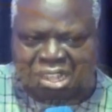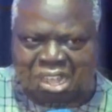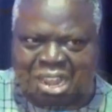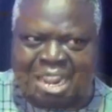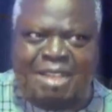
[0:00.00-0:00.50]

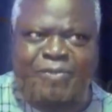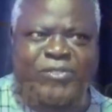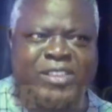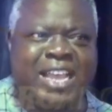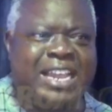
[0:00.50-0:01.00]
And I have
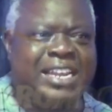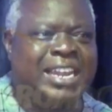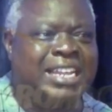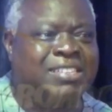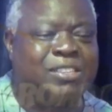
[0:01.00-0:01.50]
said
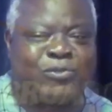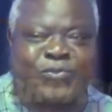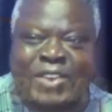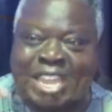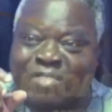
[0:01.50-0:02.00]
that is
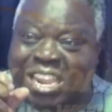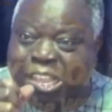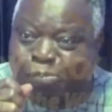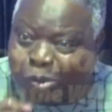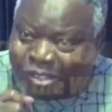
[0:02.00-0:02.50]
very, very
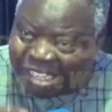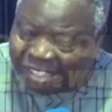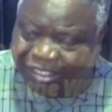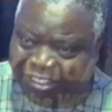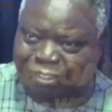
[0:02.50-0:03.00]

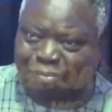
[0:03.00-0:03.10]
important.